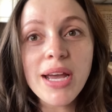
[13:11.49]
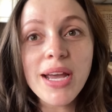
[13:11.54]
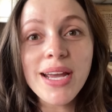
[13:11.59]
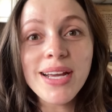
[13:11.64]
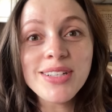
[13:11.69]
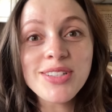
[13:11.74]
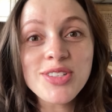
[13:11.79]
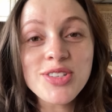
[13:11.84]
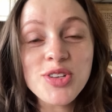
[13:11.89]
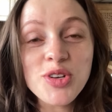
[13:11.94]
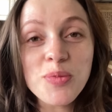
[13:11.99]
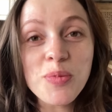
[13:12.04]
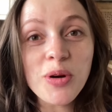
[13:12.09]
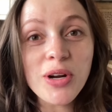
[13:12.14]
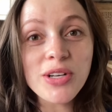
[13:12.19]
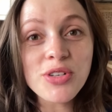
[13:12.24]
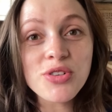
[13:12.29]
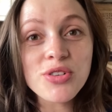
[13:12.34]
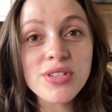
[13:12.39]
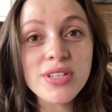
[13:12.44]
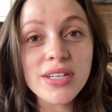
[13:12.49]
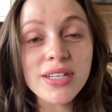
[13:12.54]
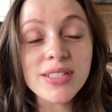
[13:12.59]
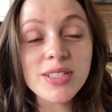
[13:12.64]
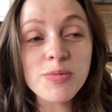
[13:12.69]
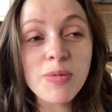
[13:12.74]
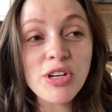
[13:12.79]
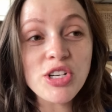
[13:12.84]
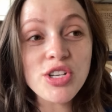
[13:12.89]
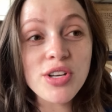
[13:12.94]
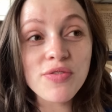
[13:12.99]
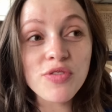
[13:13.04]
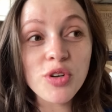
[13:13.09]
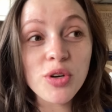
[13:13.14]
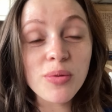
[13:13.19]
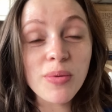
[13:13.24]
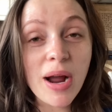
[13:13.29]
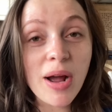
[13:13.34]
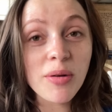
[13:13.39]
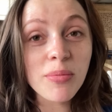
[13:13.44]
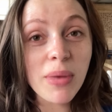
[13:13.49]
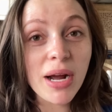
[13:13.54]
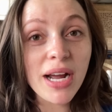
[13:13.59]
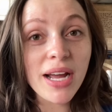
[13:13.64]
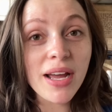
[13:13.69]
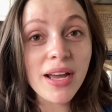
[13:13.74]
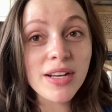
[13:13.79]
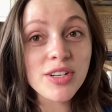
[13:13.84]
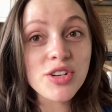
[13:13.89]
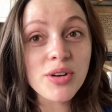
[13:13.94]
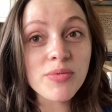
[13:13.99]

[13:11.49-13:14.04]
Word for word: It's super interesting, especially if you're around my age.